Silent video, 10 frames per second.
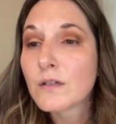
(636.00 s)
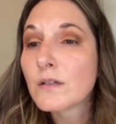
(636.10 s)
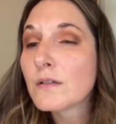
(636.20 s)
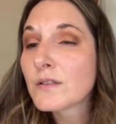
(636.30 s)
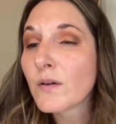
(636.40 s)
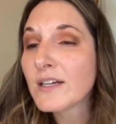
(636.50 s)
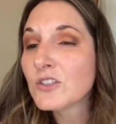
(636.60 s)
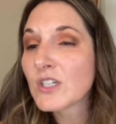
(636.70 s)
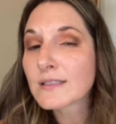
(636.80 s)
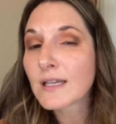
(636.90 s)
So I
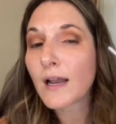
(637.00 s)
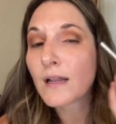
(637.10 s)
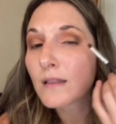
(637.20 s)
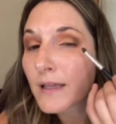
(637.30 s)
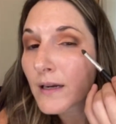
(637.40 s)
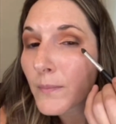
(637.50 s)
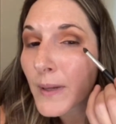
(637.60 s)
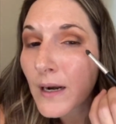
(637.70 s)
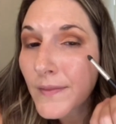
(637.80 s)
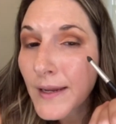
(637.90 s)
just got a little
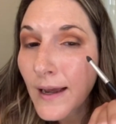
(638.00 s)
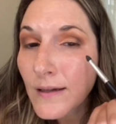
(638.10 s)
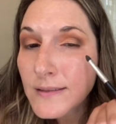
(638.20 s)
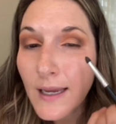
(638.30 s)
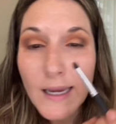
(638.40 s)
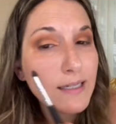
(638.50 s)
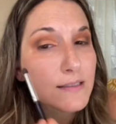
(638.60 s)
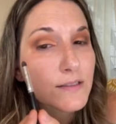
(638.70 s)
bit on the outsides,